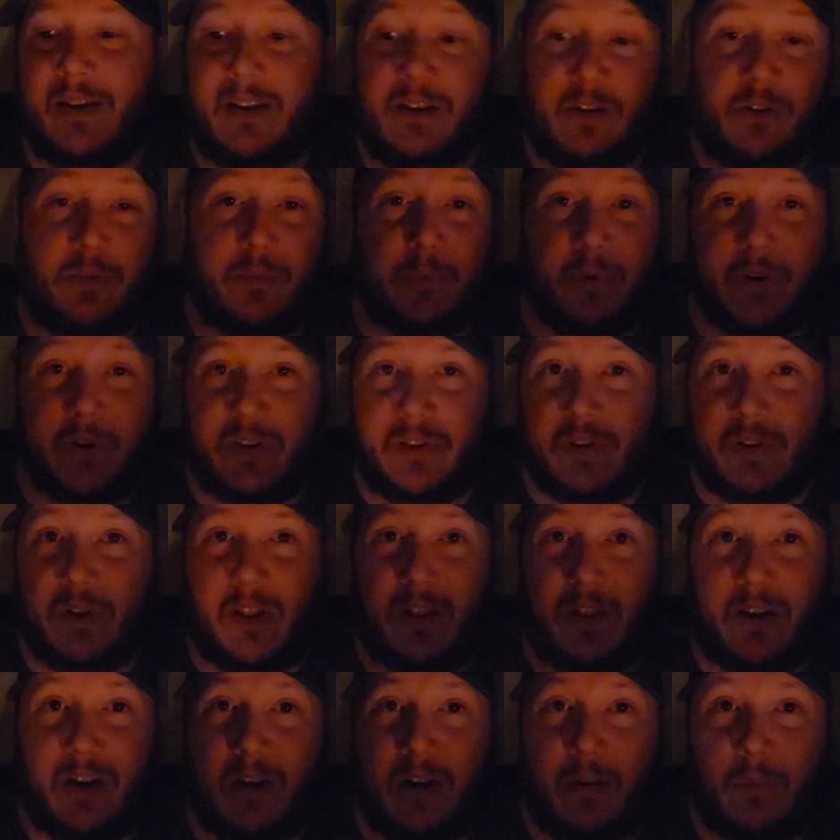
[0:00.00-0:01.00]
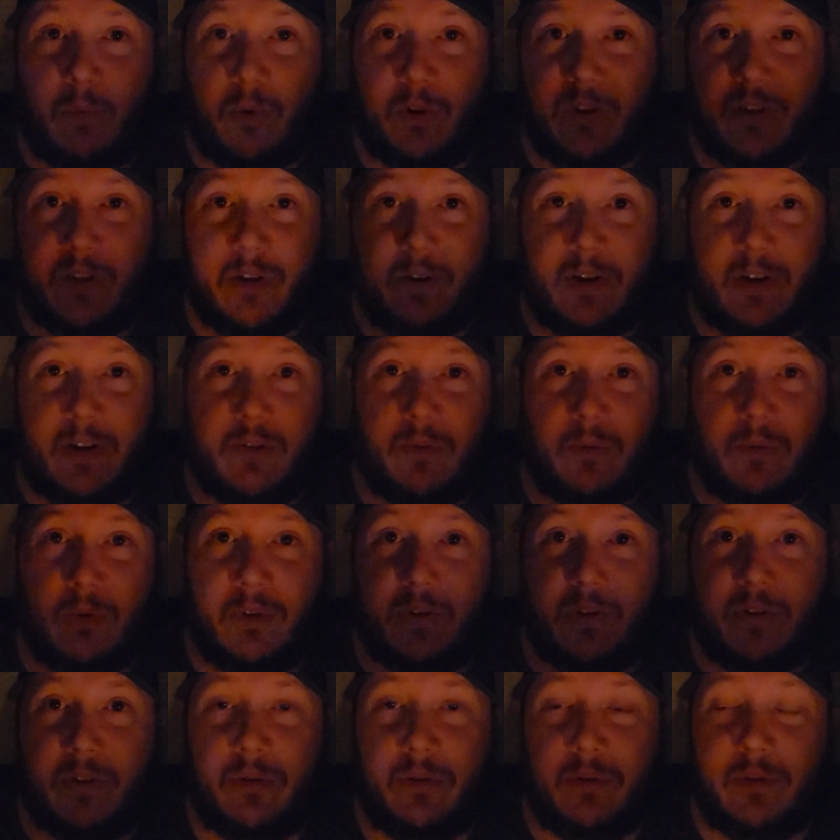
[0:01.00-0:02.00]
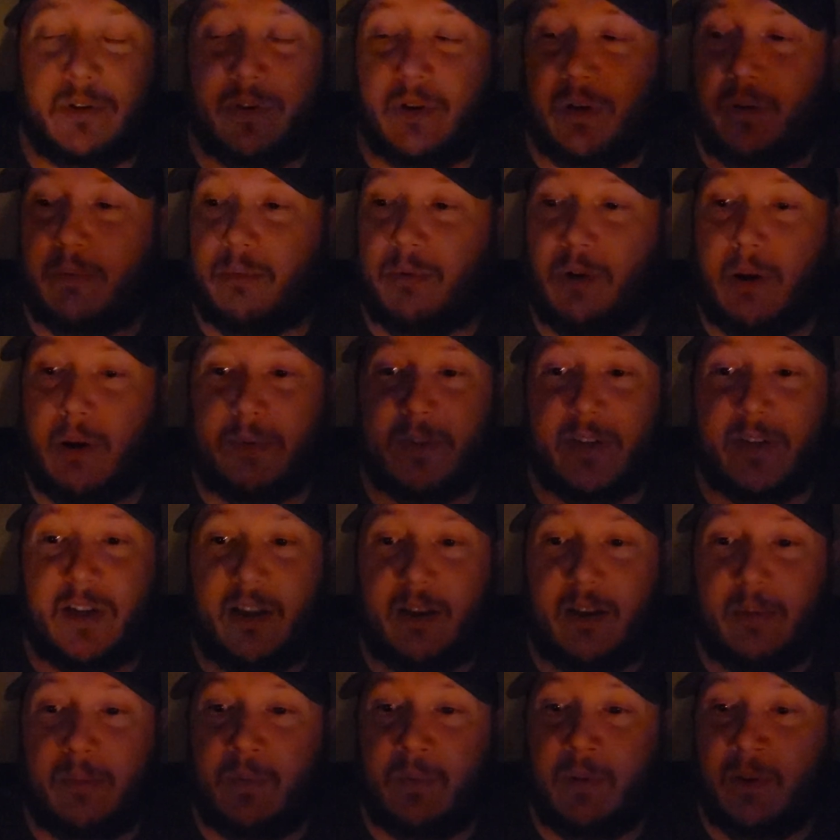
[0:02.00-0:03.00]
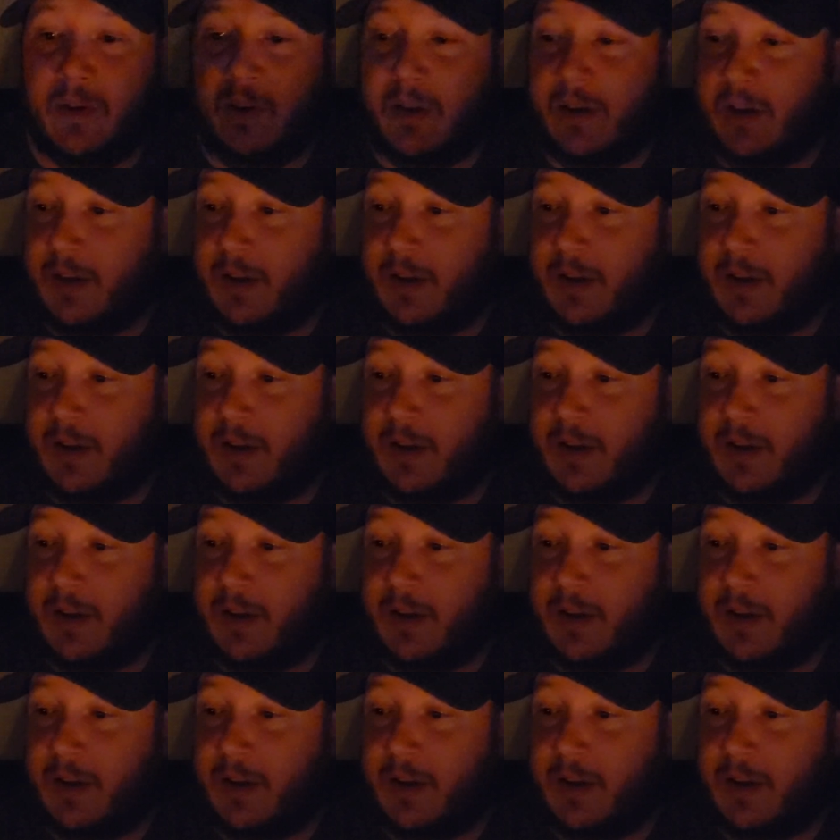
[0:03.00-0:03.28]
he was pretty solid in a more serious role too. So props to him.